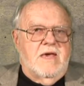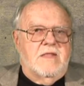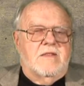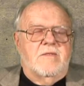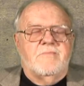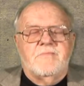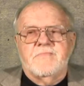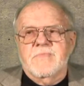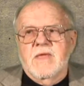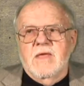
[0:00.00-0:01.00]
hidden.
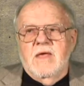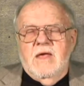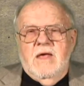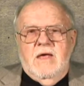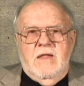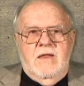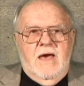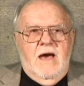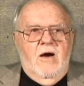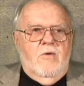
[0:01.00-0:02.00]

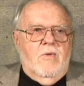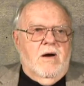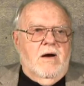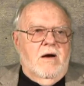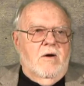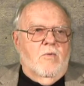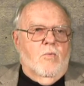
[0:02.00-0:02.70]
Now,